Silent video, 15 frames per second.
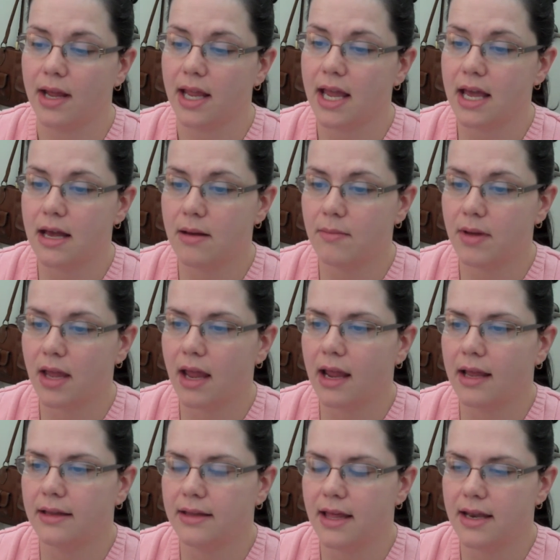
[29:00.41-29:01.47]
am,
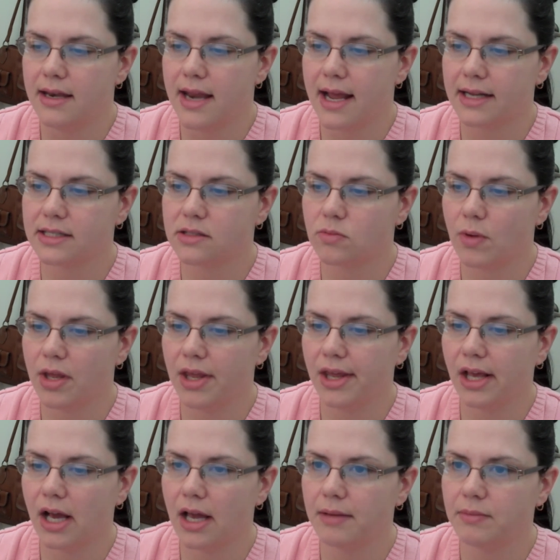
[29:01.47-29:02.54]
and then next week
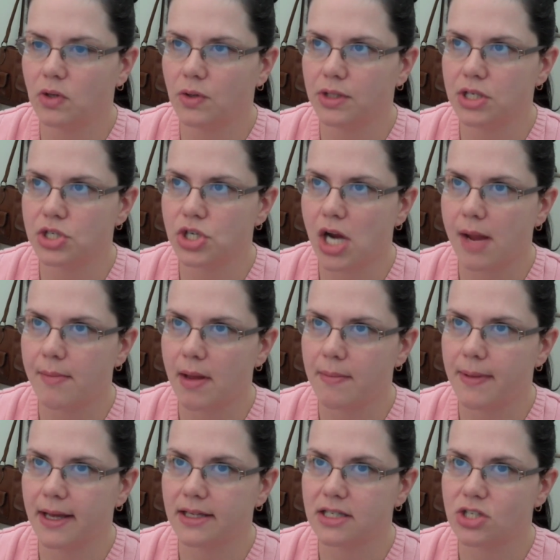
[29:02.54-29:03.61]
I'm going to try my
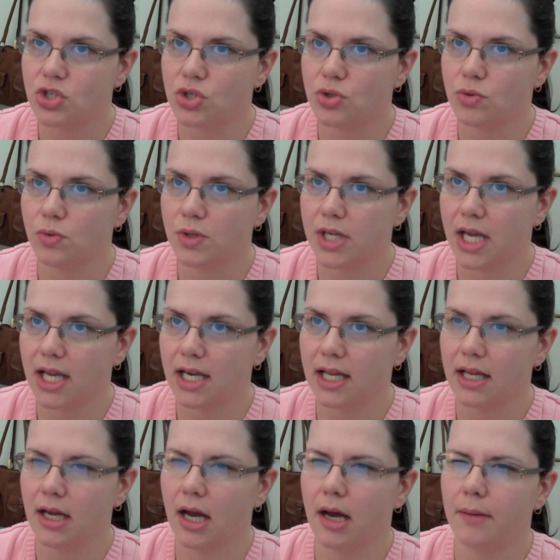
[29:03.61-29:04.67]
best to get
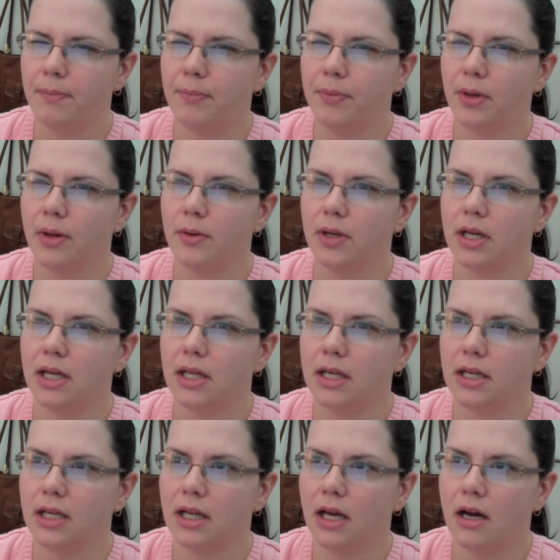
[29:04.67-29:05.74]
it uploaded
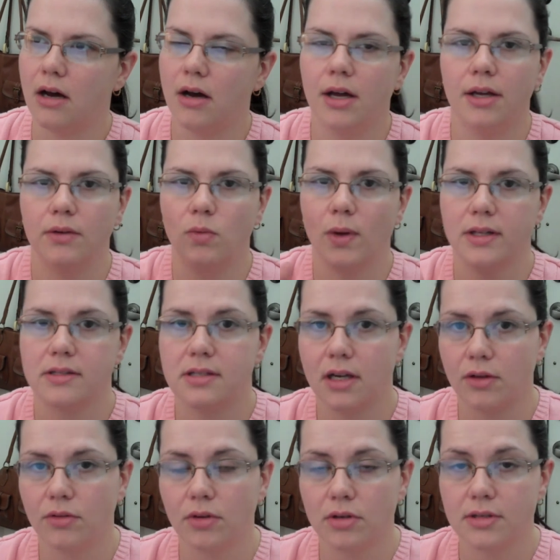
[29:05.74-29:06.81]
on Wednesday or
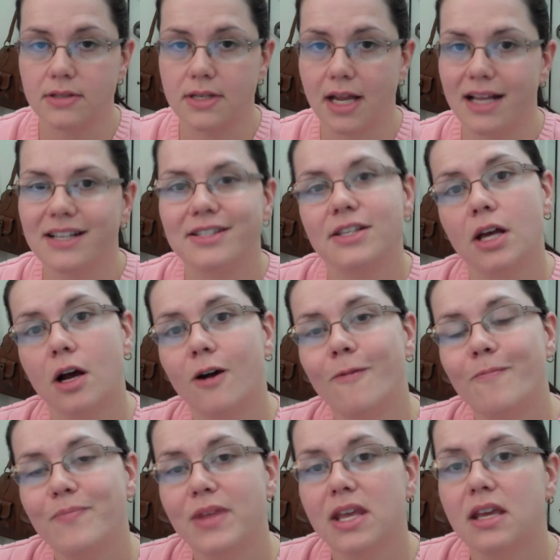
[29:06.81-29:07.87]
Thursday. So,
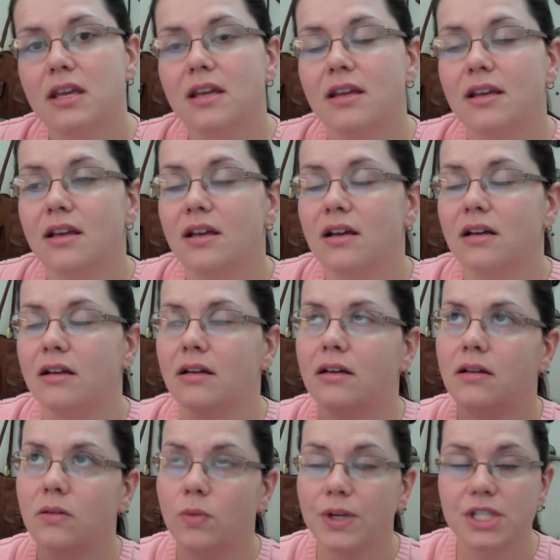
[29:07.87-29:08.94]

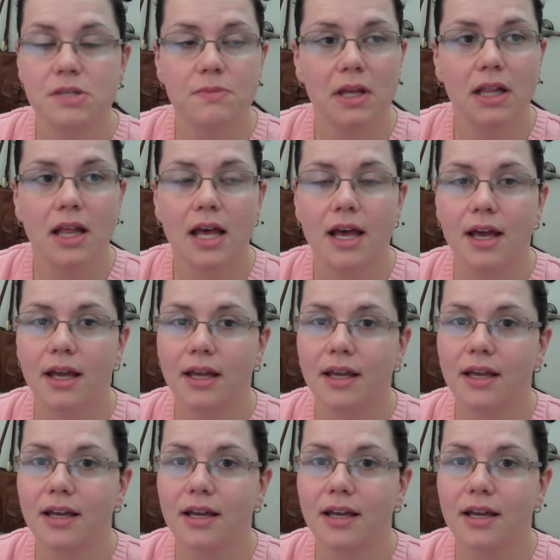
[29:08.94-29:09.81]
wish me luck.